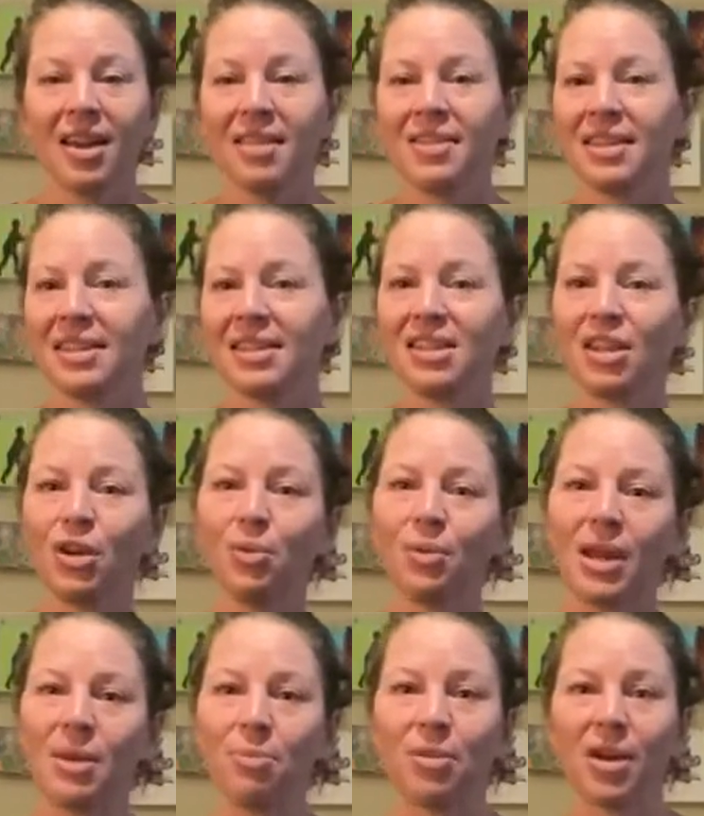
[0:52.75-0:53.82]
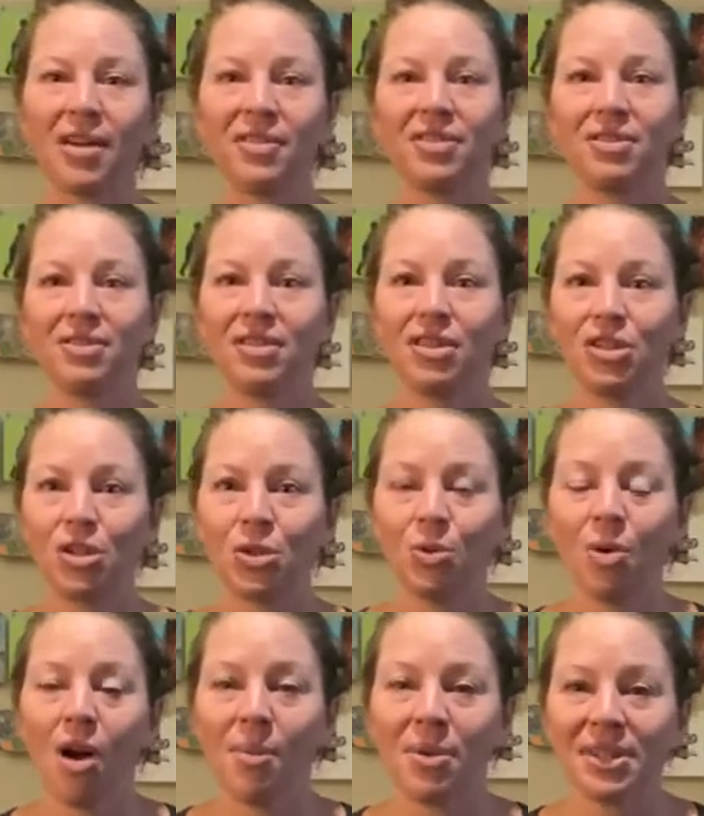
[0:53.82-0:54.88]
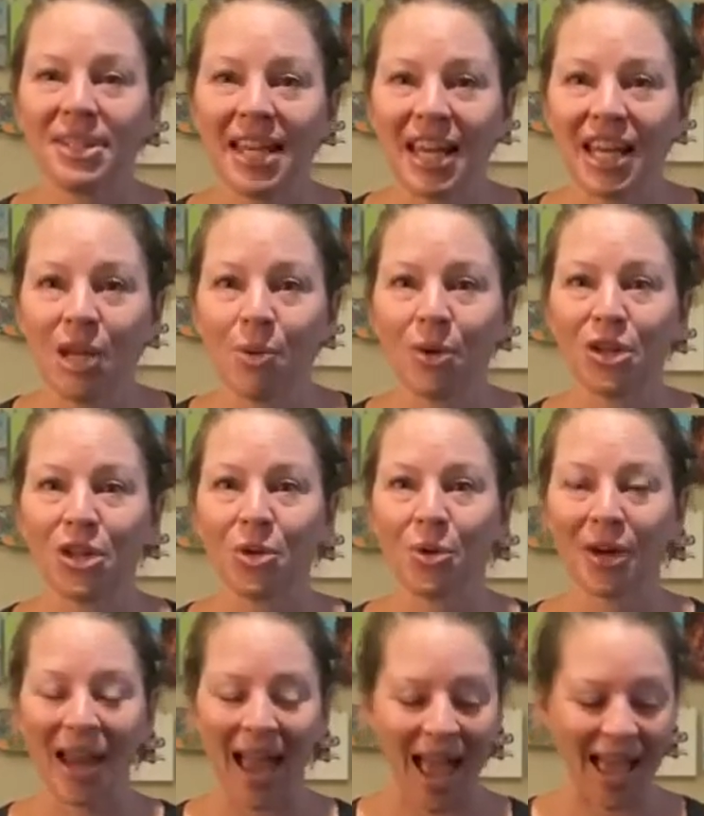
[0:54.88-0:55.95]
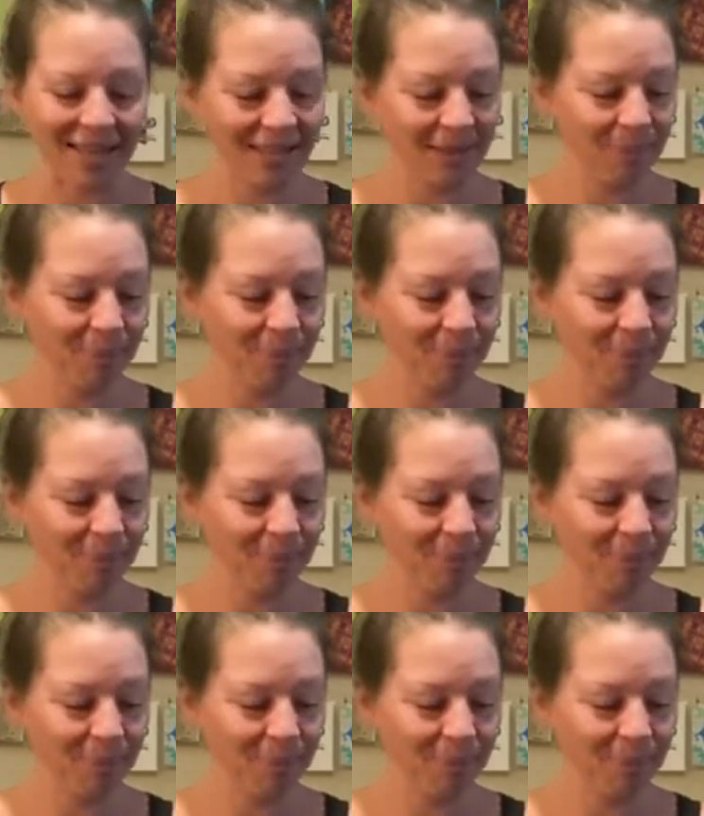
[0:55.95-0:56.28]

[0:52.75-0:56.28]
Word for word: This is a great breath to do almost anywhere you are at.